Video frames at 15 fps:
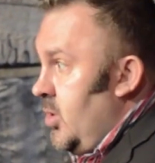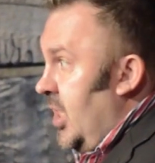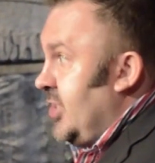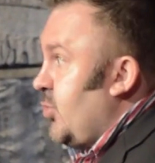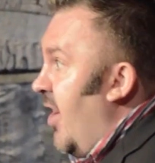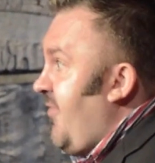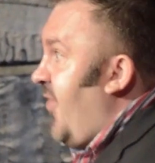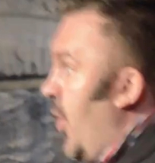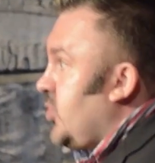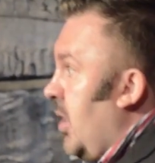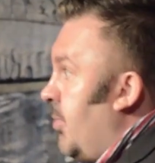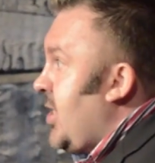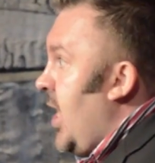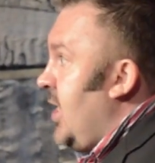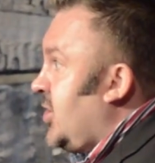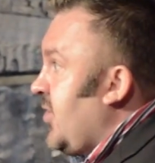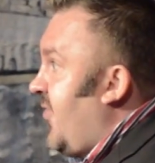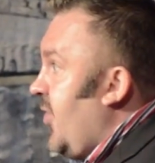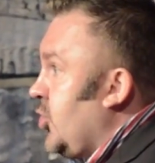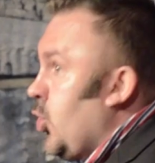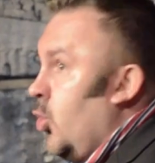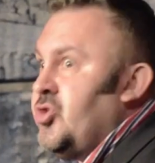That's right, folks. I'm
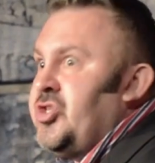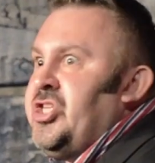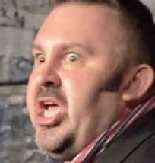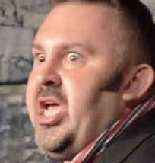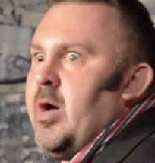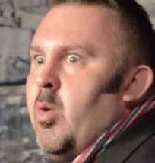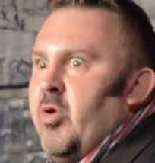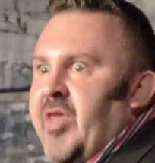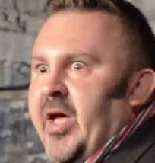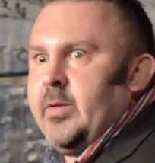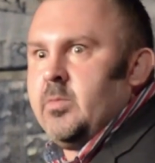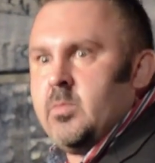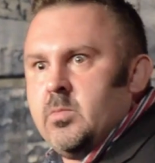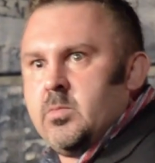controversial. Deal with it.